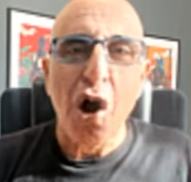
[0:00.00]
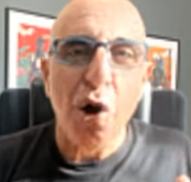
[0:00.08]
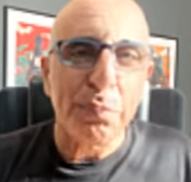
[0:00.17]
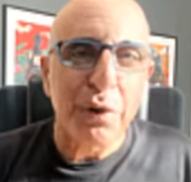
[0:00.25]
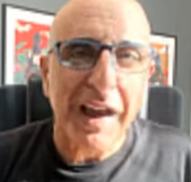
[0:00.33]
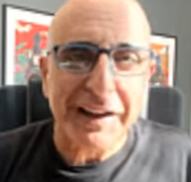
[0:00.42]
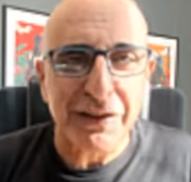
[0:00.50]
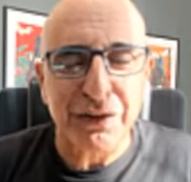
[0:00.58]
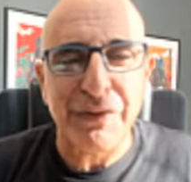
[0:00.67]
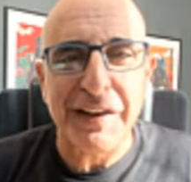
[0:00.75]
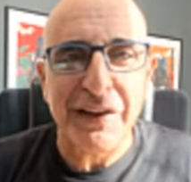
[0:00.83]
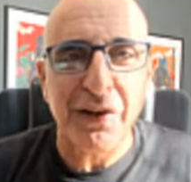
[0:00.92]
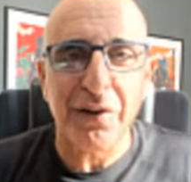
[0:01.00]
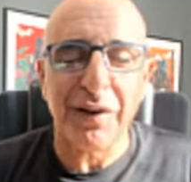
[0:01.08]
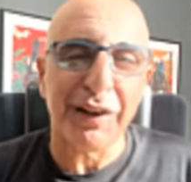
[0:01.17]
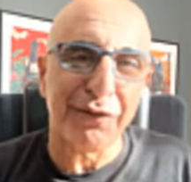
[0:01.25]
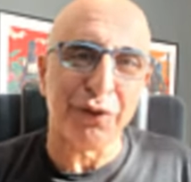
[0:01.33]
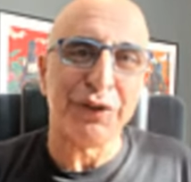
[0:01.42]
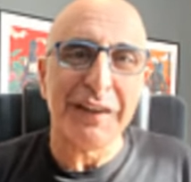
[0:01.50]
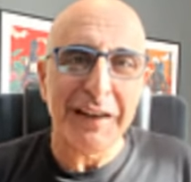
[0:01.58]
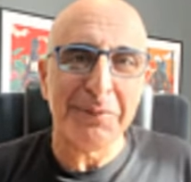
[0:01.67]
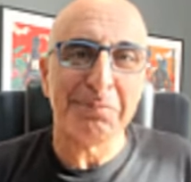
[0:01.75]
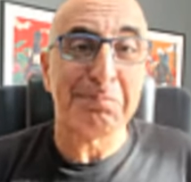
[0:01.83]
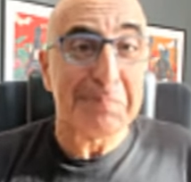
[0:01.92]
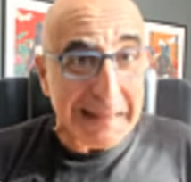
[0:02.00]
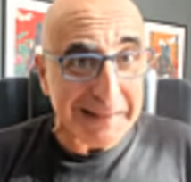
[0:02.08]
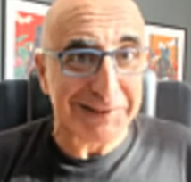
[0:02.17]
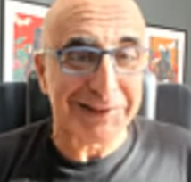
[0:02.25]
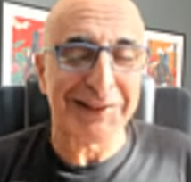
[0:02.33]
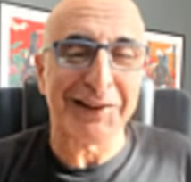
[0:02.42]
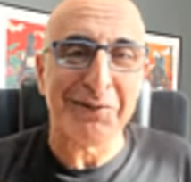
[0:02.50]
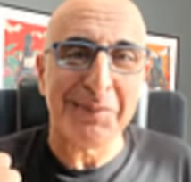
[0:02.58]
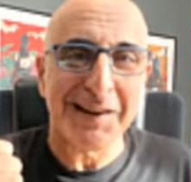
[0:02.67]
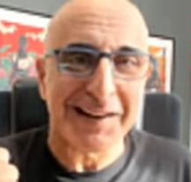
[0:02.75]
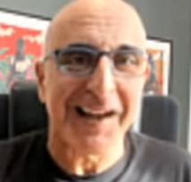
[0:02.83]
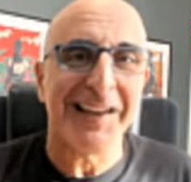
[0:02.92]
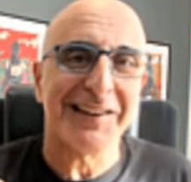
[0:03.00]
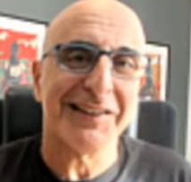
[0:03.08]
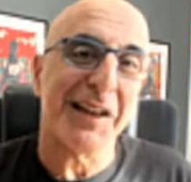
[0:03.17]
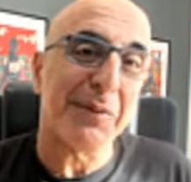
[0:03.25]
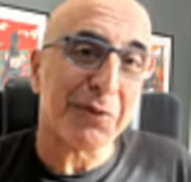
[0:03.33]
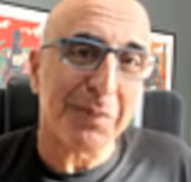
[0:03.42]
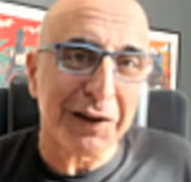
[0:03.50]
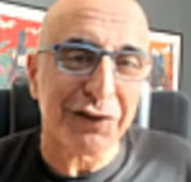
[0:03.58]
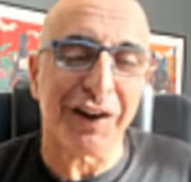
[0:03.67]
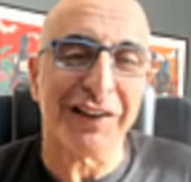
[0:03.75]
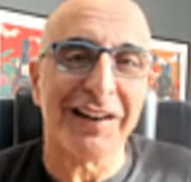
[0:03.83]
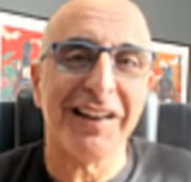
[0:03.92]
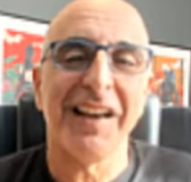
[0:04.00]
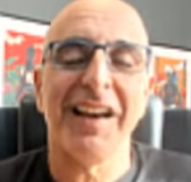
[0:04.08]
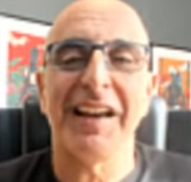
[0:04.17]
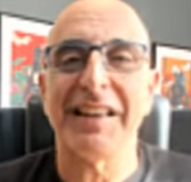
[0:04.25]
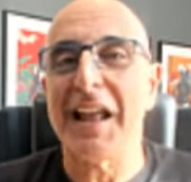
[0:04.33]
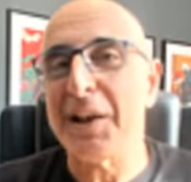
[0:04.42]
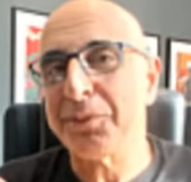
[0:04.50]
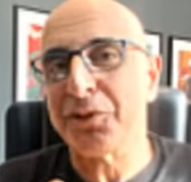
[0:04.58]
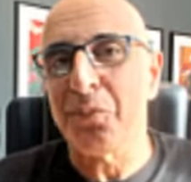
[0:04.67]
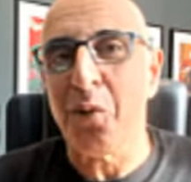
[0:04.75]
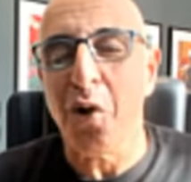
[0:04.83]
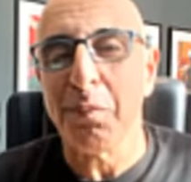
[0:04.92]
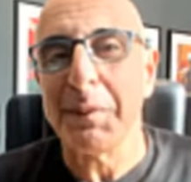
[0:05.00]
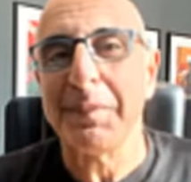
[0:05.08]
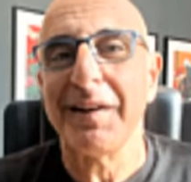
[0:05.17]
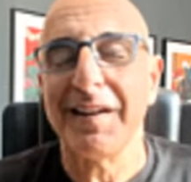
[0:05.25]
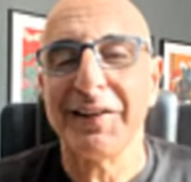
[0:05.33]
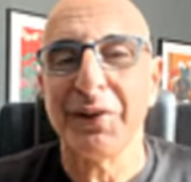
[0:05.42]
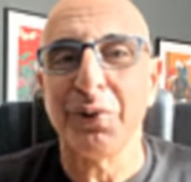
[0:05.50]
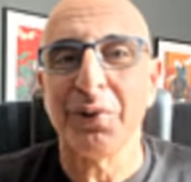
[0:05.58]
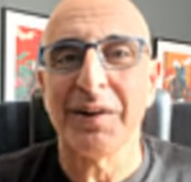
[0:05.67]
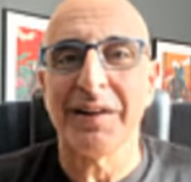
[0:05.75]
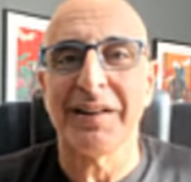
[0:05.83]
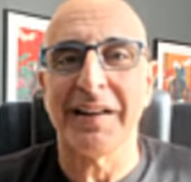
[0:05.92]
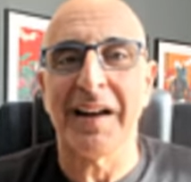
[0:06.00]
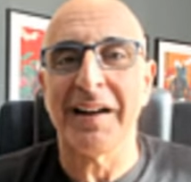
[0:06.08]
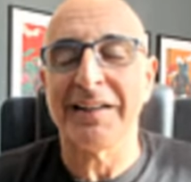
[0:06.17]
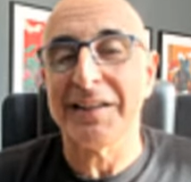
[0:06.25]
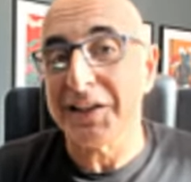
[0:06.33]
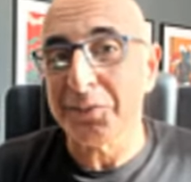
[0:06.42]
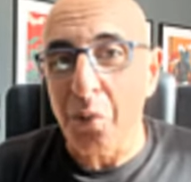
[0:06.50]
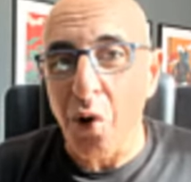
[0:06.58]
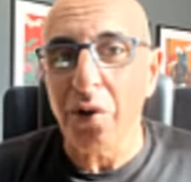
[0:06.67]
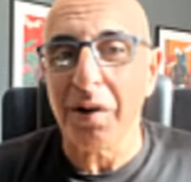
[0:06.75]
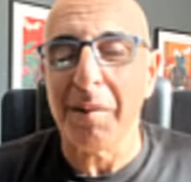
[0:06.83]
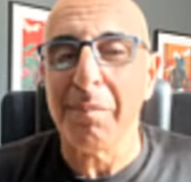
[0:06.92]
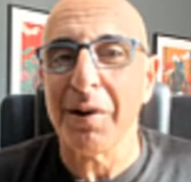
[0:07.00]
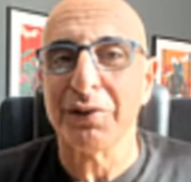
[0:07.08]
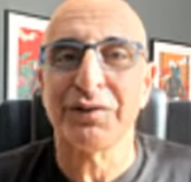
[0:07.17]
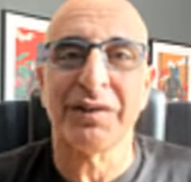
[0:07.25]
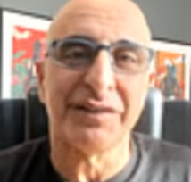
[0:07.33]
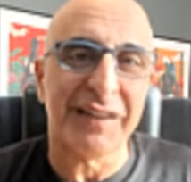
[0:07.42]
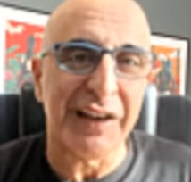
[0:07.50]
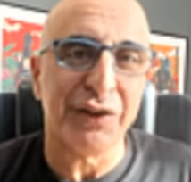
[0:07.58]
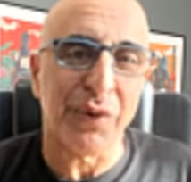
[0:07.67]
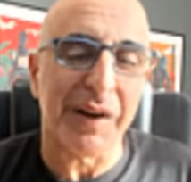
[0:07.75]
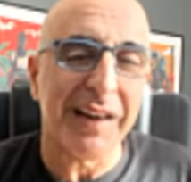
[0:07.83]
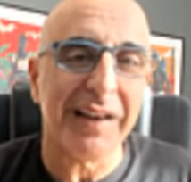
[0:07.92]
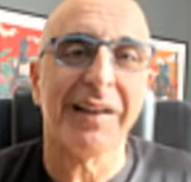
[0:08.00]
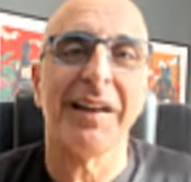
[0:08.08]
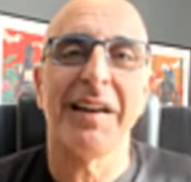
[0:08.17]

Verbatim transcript: I hope you liked this video, and if you did, please give me a like. It helps my channel and helps more people like you uh, learn more about uh, day trading.